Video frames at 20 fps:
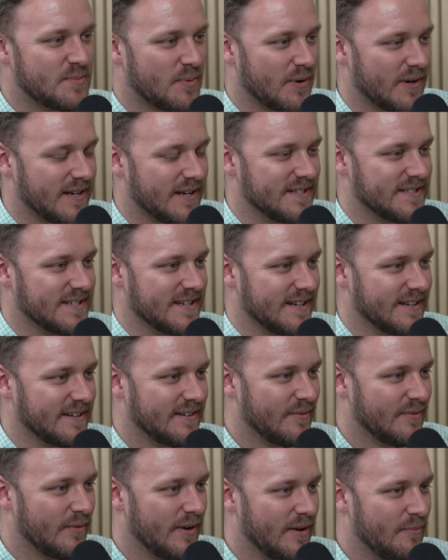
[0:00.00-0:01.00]
pretty easy.
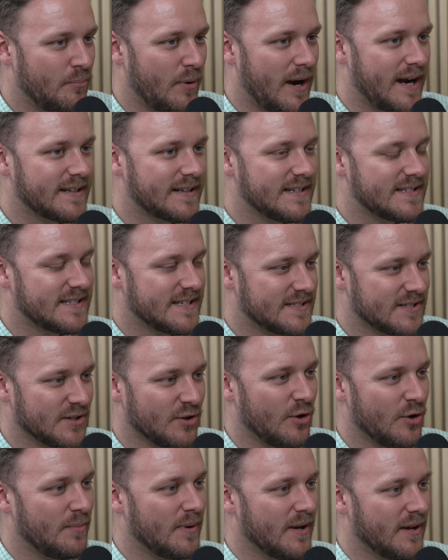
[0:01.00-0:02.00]
In practice, it's a
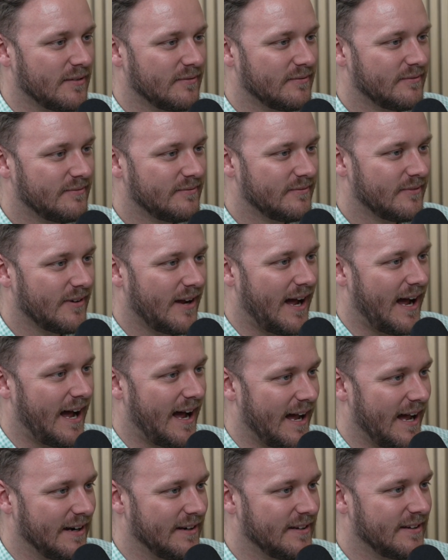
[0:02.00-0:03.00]
little bit
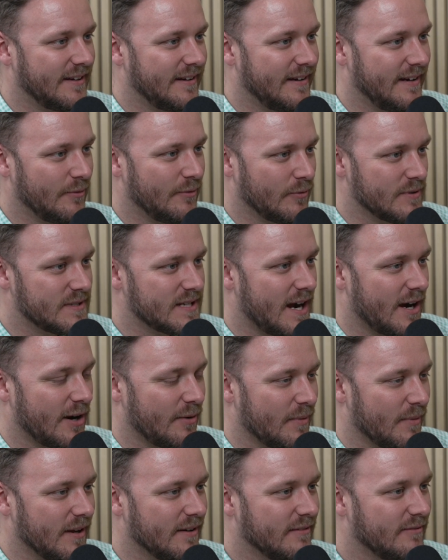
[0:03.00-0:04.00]
odd in
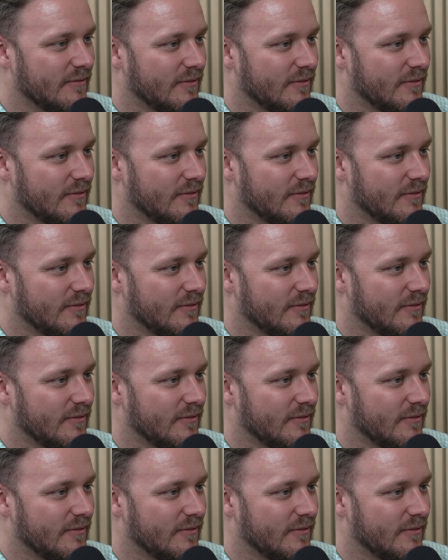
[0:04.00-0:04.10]
retirement,